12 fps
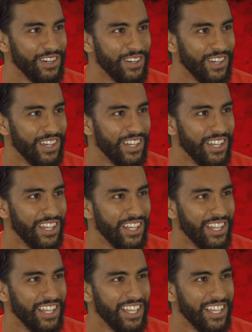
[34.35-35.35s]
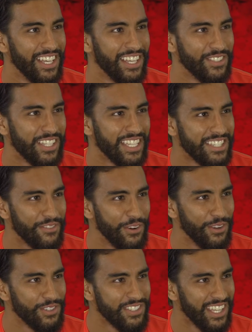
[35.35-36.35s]
It was against the
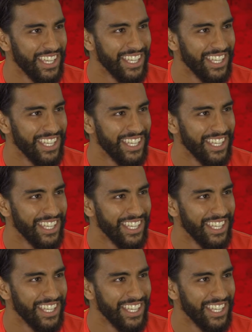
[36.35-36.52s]
Roos?